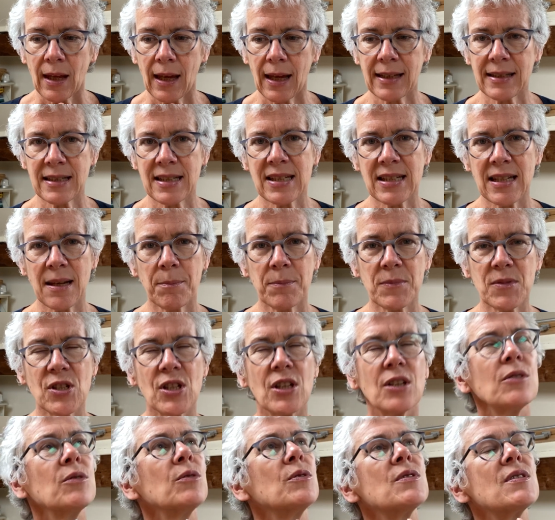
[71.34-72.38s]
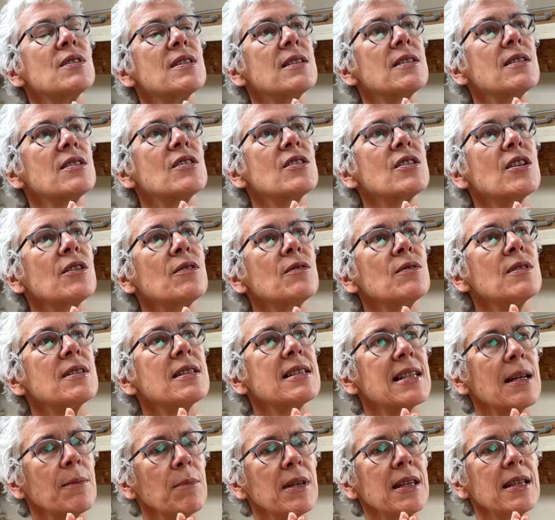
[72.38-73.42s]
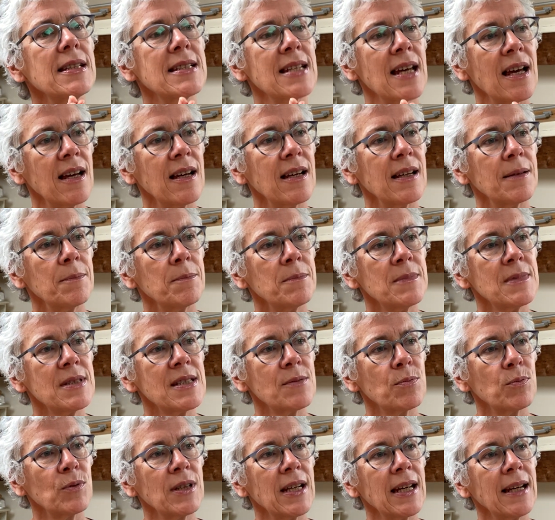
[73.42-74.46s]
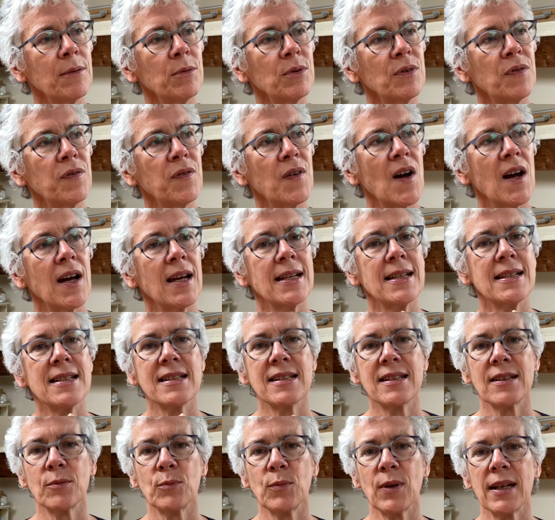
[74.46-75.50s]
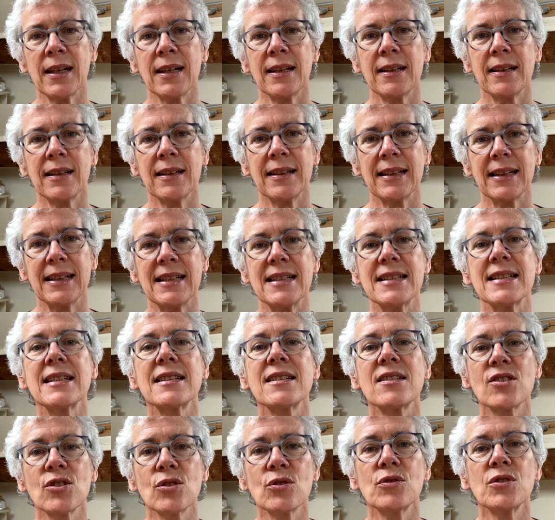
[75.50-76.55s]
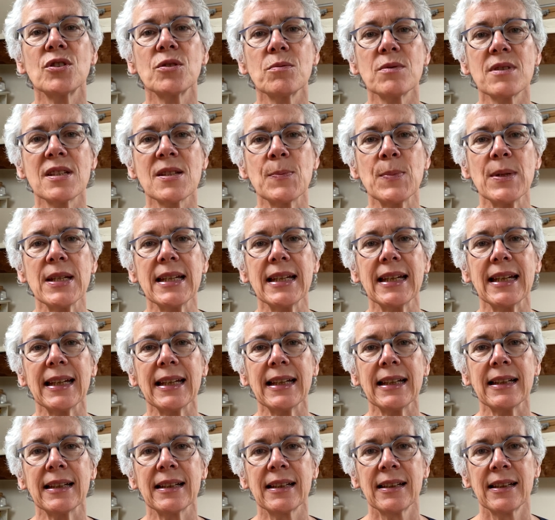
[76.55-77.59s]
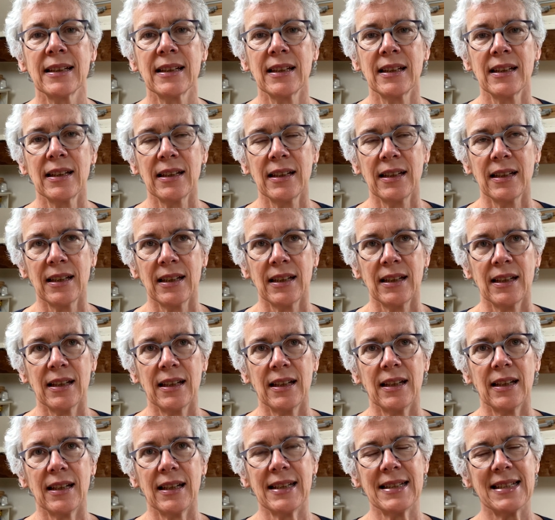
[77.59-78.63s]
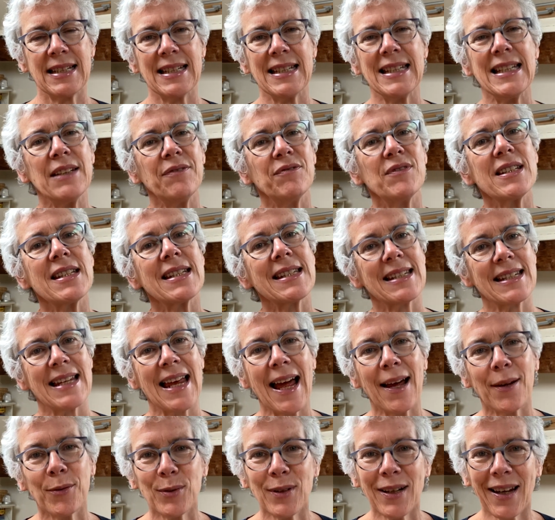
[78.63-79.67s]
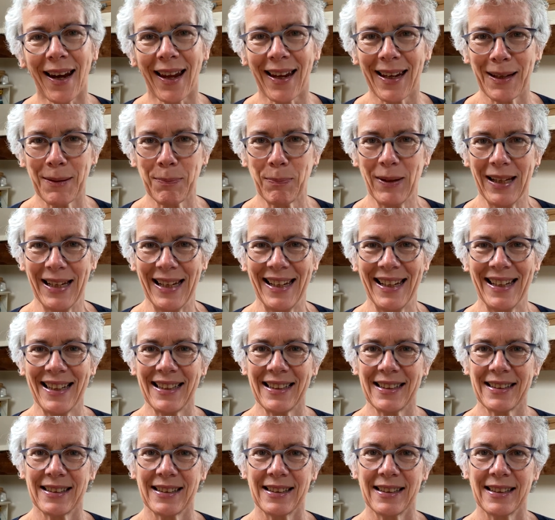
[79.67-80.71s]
And so some of the times what I would find is that when the eating disorder was speaking, it didn't even sound like B.